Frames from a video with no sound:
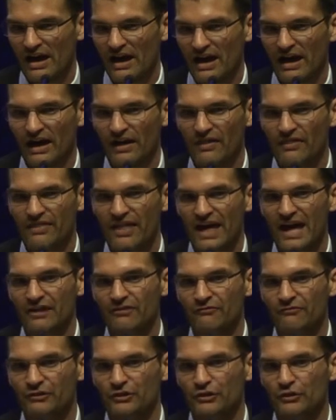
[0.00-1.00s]
Uh, that
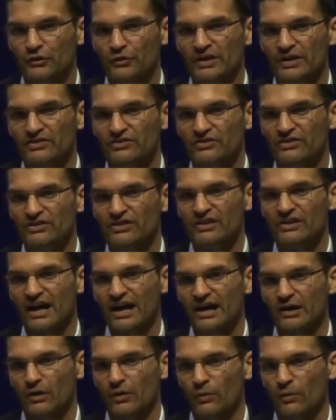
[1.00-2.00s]
view is
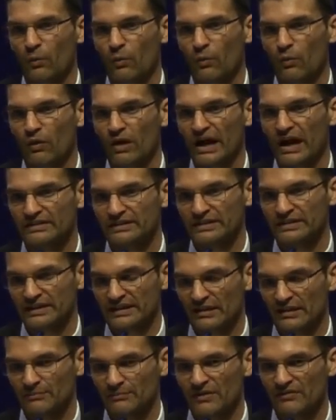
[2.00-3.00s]
not widely
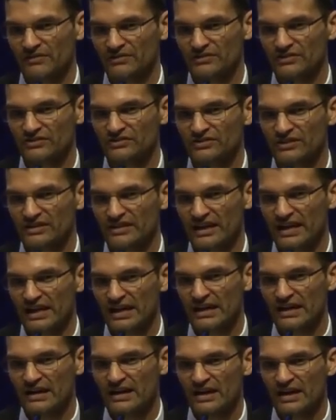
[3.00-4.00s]
held by physicists
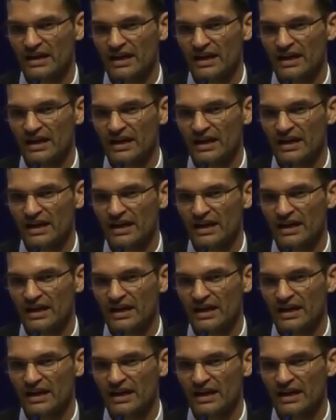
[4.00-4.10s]
today,